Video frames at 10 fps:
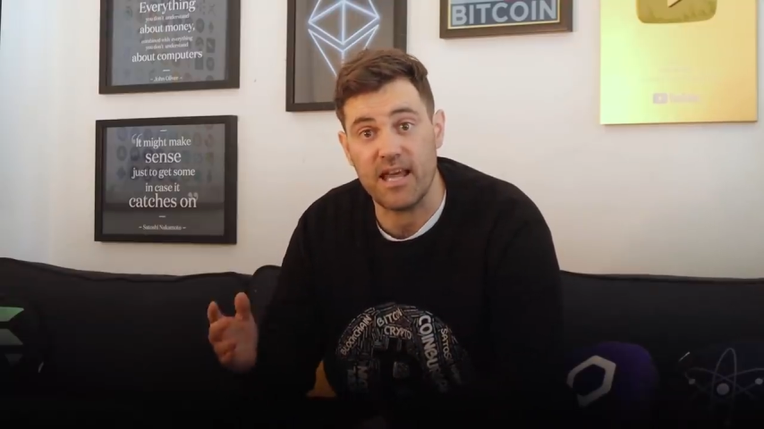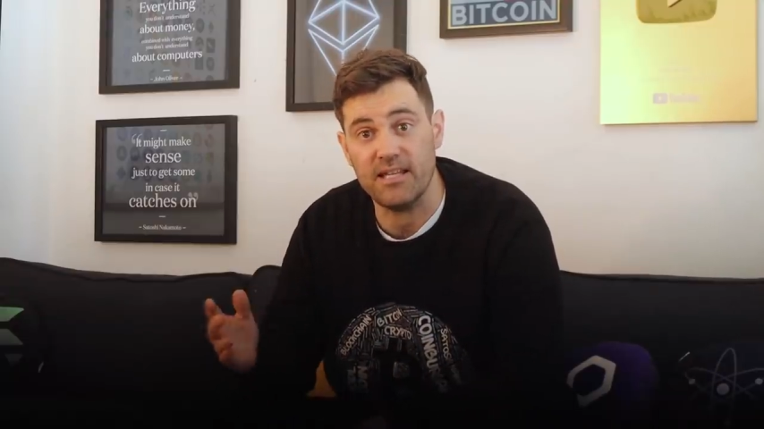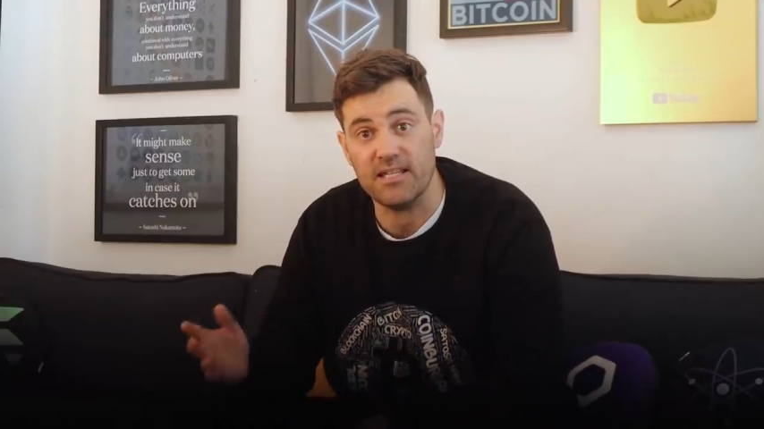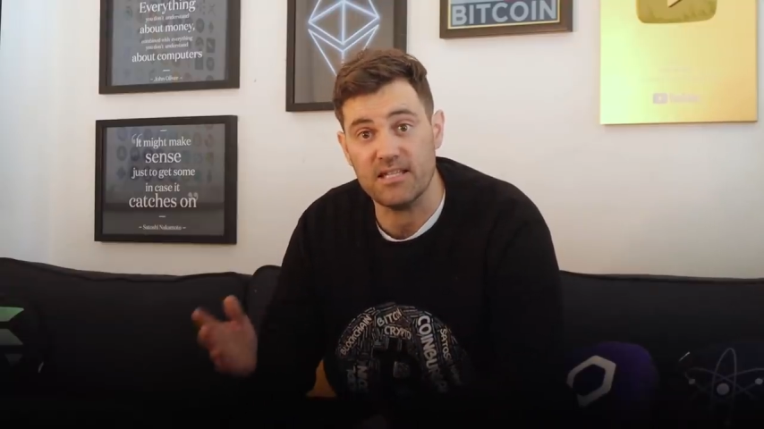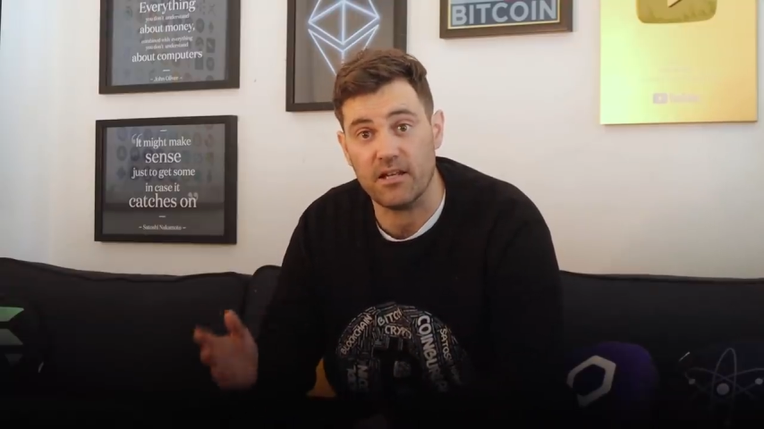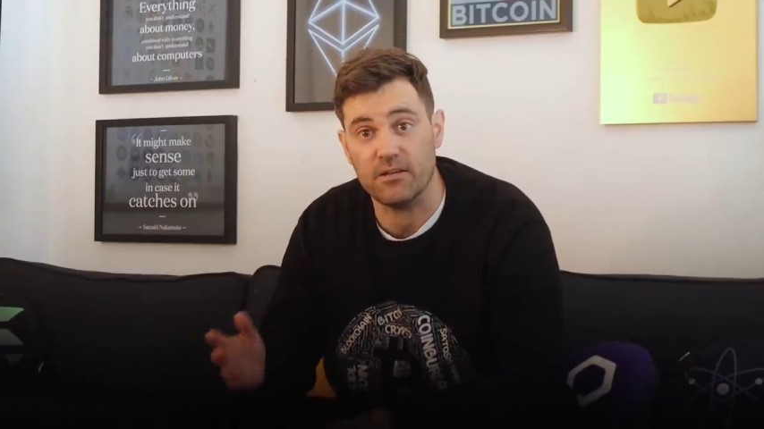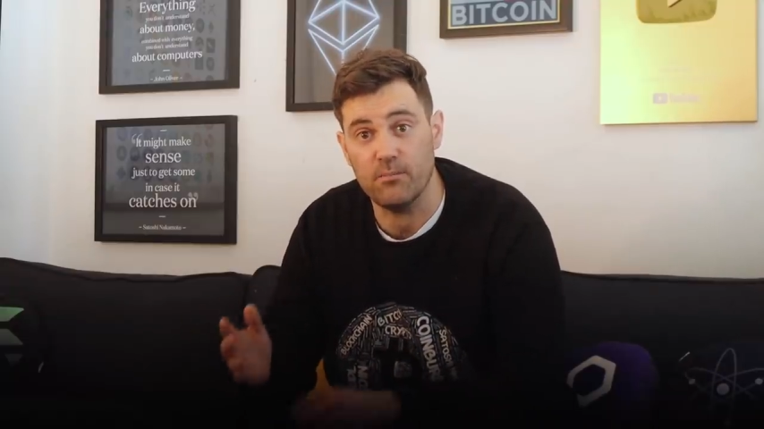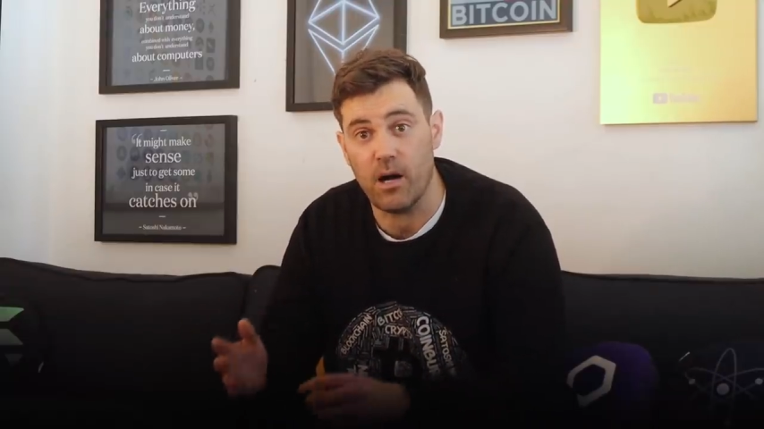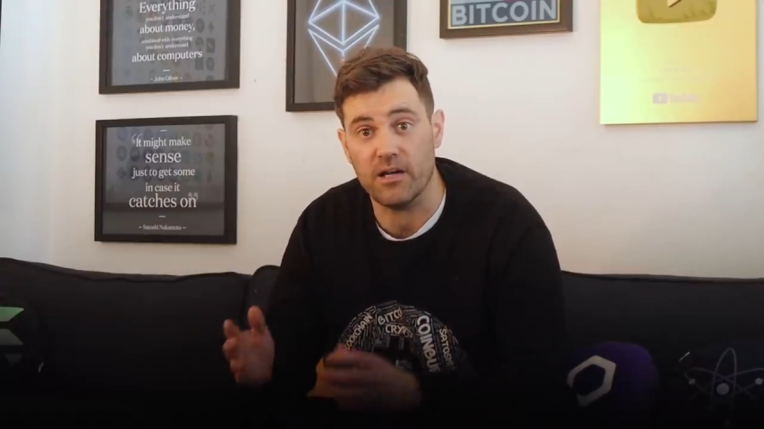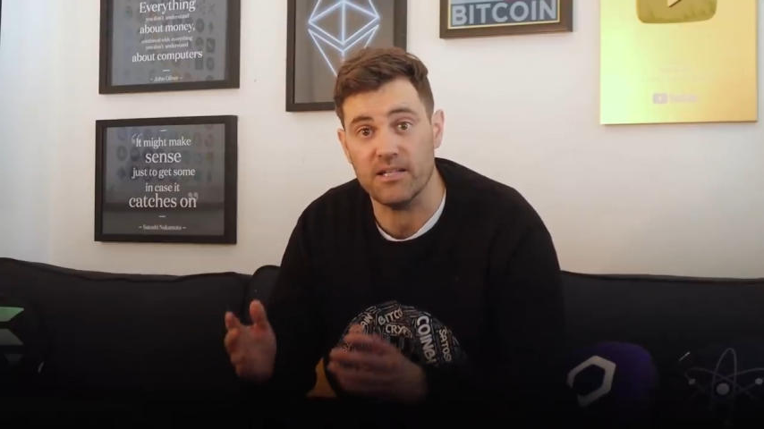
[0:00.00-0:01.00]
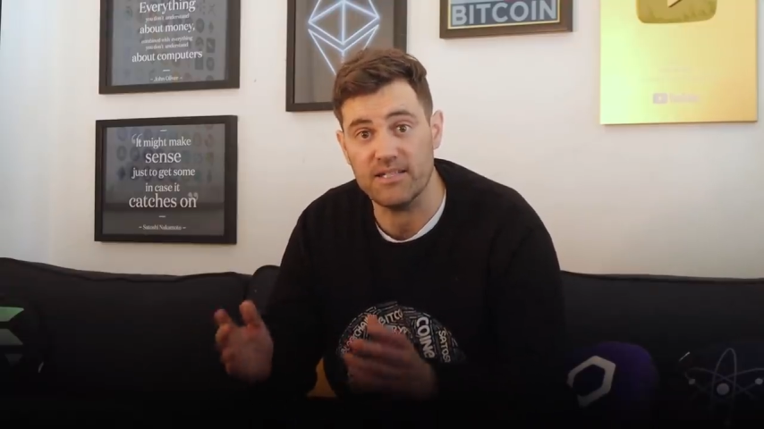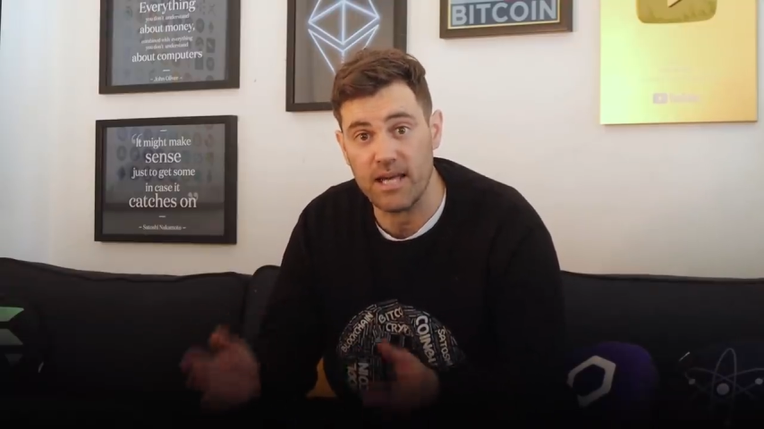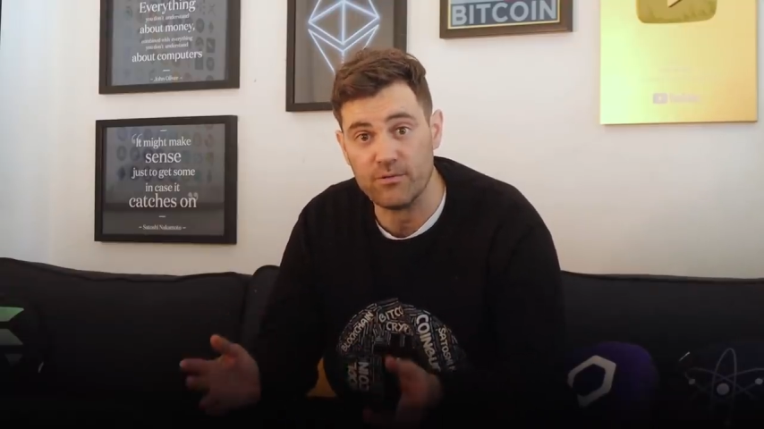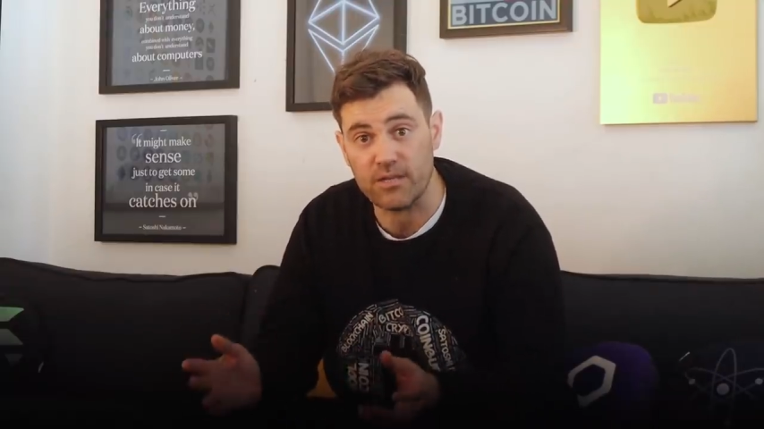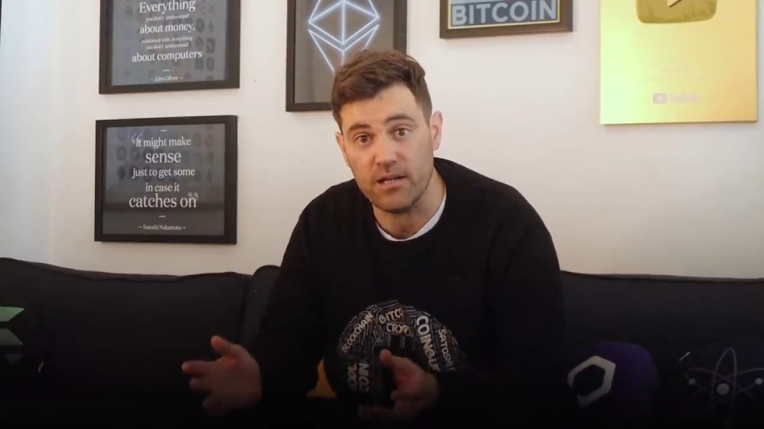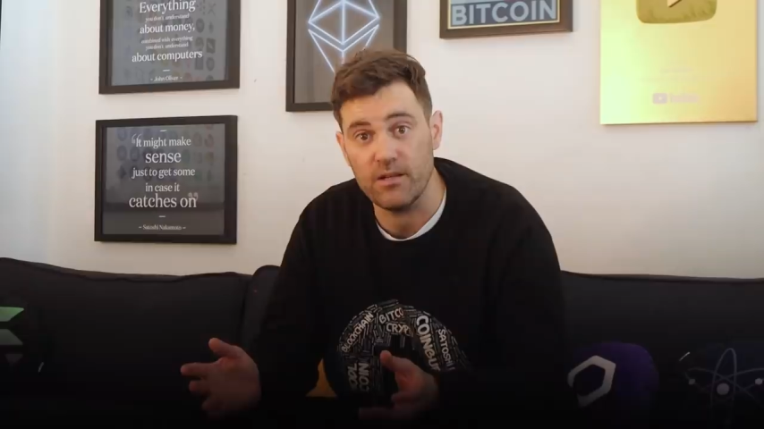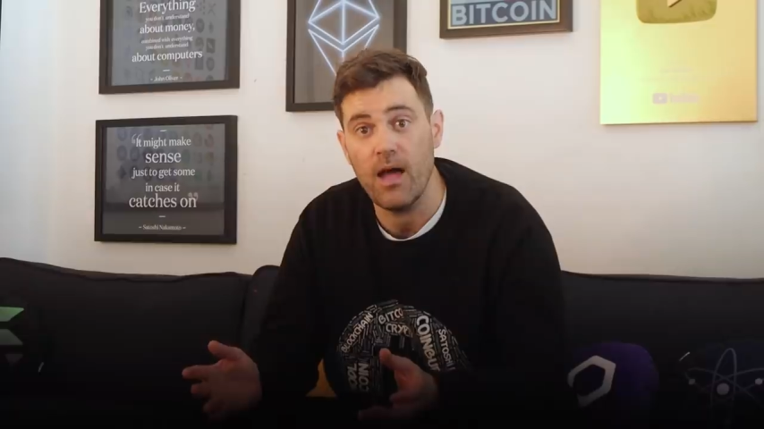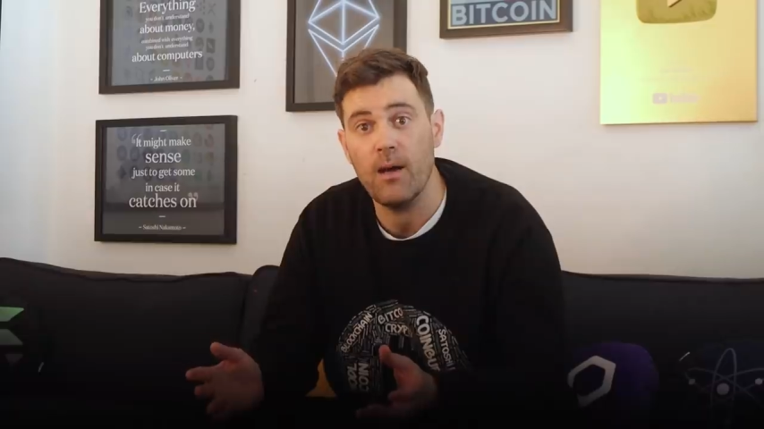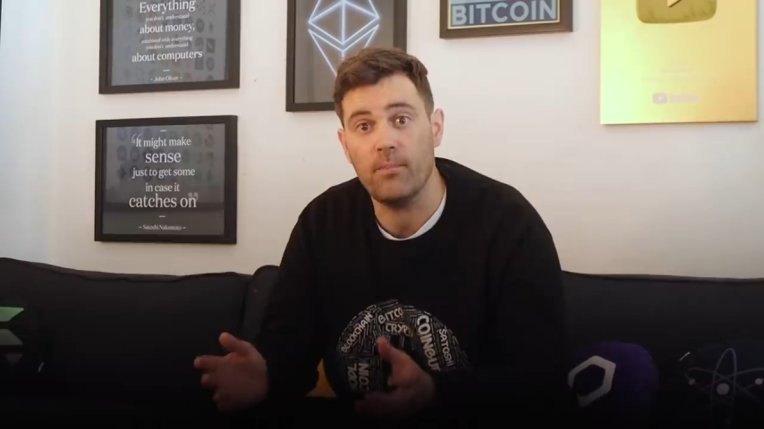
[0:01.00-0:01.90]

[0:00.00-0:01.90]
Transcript: any sudden market downturn